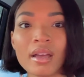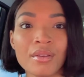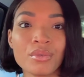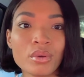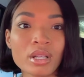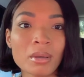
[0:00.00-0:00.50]
If
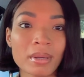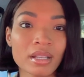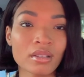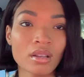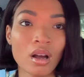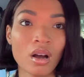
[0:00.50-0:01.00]
you end up
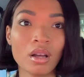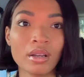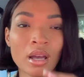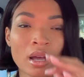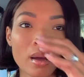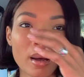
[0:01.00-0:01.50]
getting on
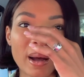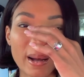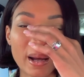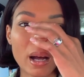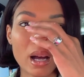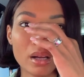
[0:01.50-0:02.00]

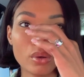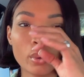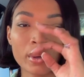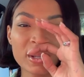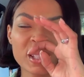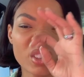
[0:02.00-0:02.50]
uh,
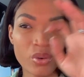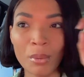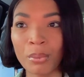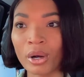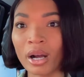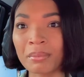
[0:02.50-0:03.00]
orders to Fort
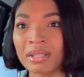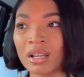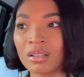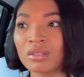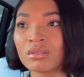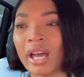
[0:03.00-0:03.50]
Polk, I'm
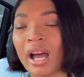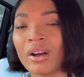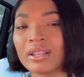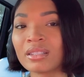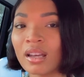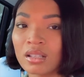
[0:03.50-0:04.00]
telling you now,
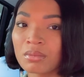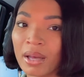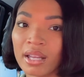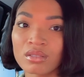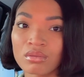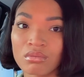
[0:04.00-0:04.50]
it's not as
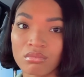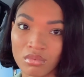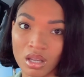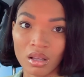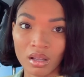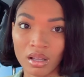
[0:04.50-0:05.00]
bad as you
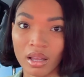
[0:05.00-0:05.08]
think.